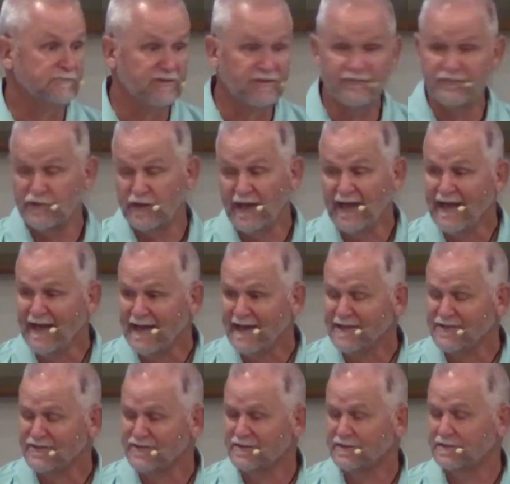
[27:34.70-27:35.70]
if you
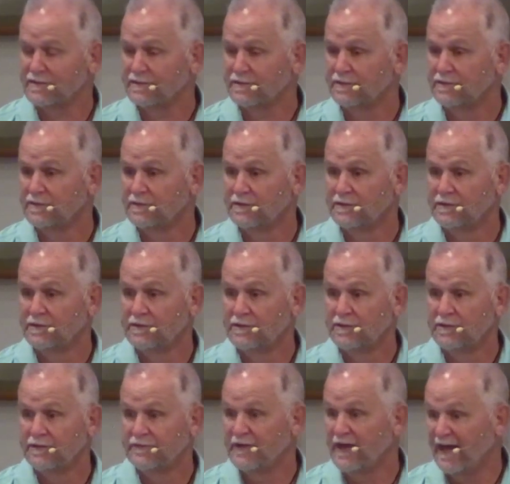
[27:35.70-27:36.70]
ask.
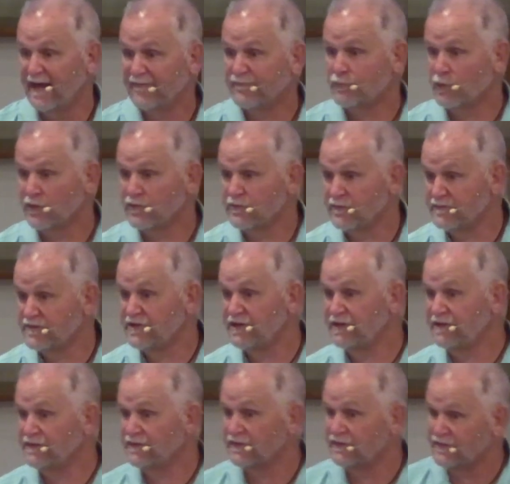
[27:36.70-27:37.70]
The half brother of
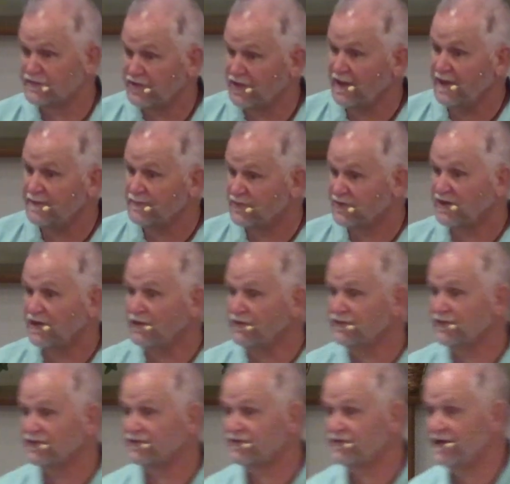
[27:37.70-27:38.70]
Jesus, James,
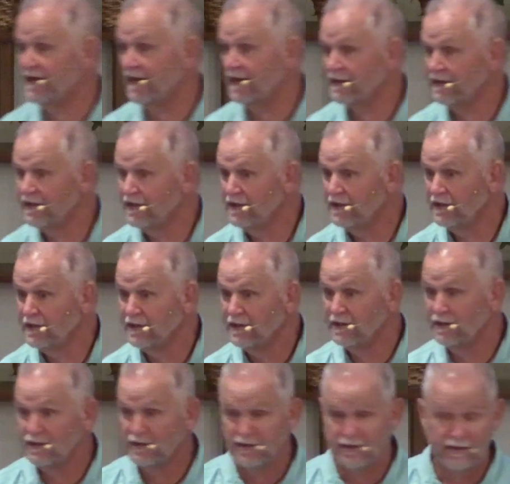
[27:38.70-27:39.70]
tells us that.
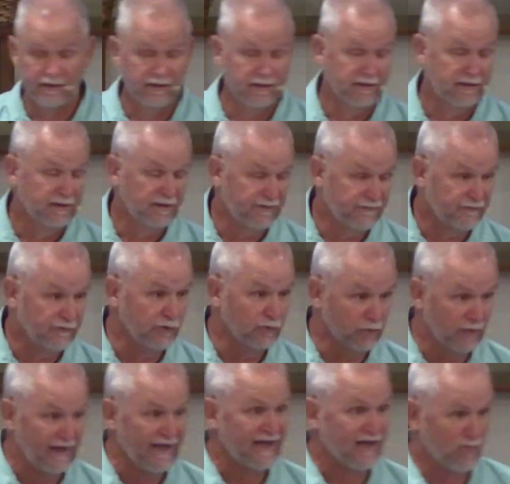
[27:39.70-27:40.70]
If
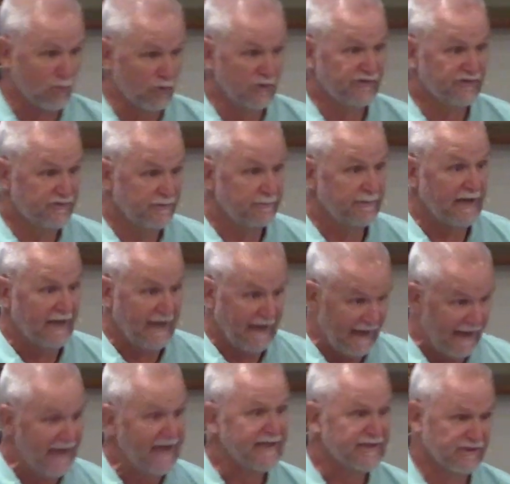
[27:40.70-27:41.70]
you lack wisdom,
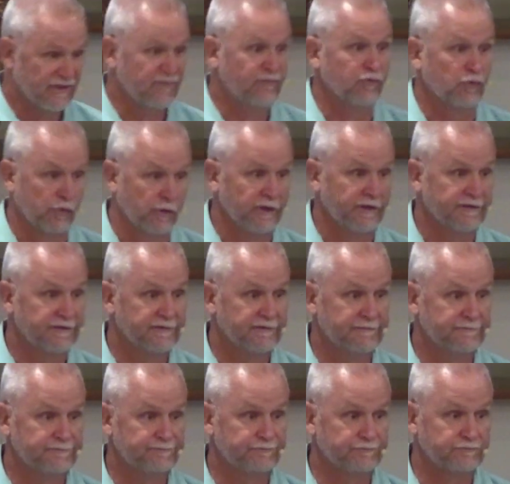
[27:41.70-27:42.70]
ask for it,
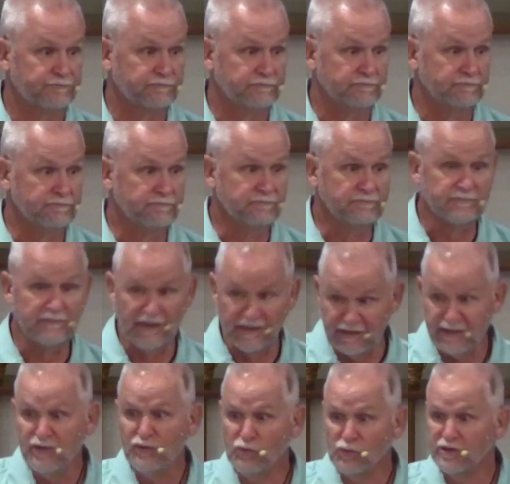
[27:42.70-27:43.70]

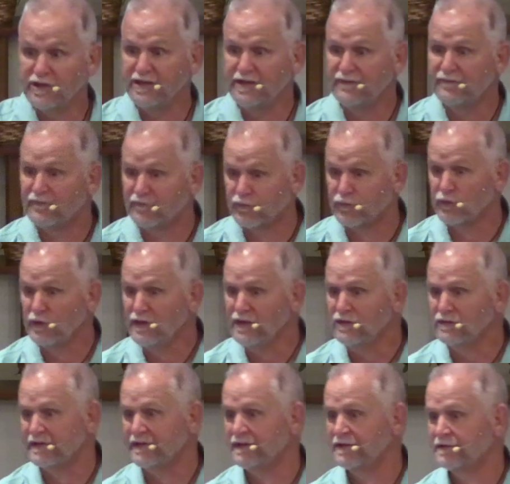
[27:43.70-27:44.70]
and he will give
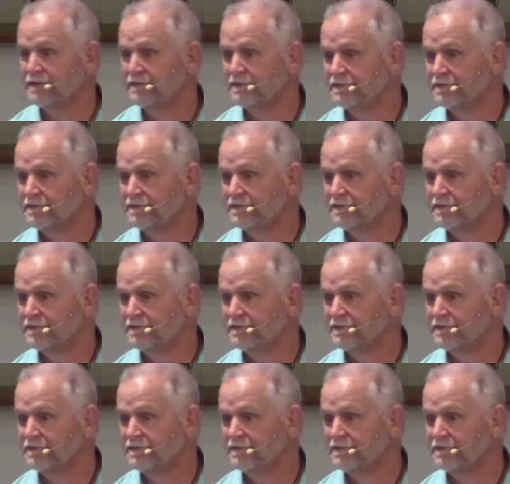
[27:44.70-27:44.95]
freely.